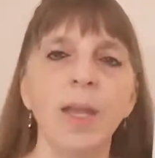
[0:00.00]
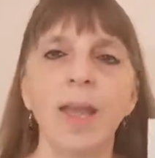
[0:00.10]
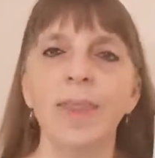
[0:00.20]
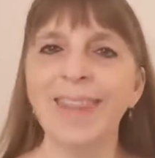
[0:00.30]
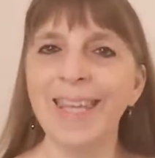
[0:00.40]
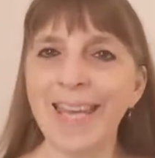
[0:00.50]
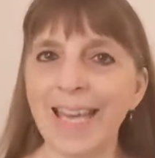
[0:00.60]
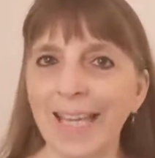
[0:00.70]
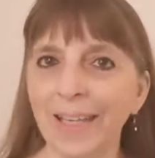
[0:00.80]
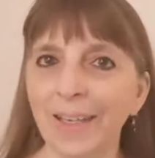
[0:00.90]
And
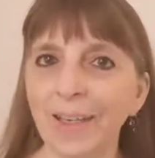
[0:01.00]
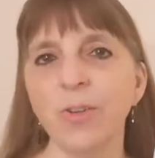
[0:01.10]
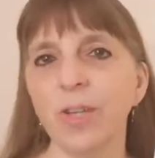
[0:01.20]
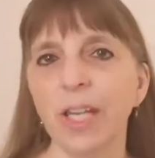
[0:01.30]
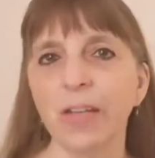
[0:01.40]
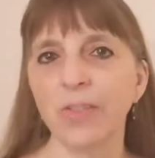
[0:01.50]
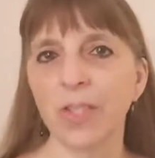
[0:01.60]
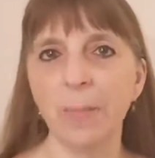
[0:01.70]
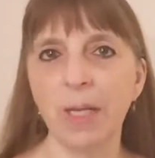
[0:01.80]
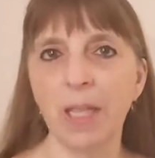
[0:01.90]
then you can have
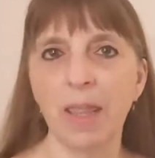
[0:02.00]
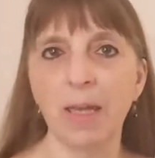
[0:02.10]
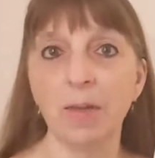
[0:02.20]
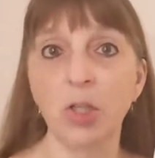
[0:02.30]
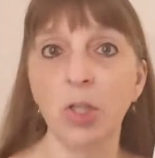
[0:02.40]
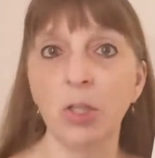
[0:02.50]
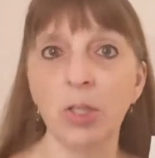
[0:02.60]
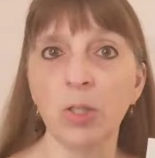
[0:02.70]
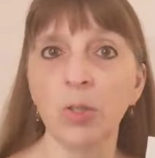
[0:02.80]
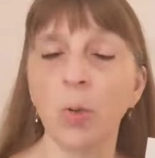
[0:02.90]
somebody that
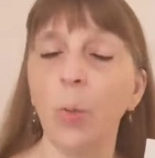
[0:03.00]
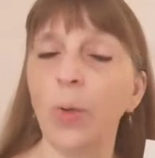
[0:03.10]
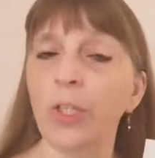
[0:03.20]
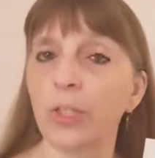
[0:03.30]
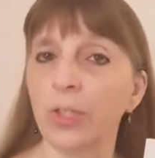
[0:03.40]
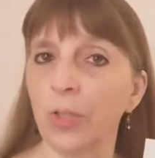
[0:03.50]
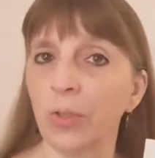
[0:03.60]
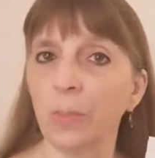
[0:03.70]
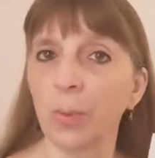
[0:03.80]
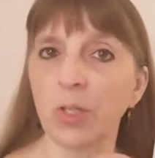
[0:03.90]
chooses which
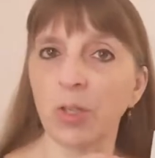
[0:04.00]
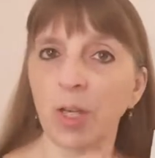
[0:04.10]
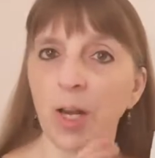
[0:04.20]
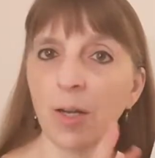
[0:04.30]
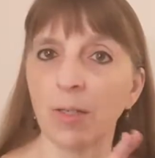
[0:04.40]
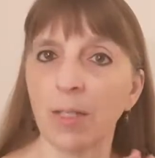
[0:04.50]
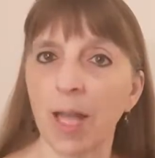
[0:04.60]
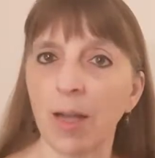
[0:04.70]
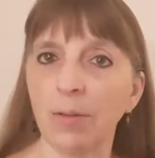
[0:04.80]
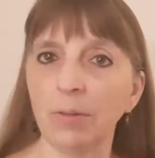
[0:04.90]
student puts their card
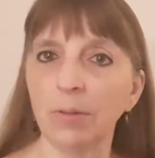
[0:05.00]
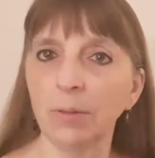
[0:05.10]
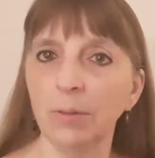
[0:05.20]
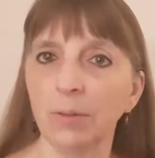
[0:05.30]
down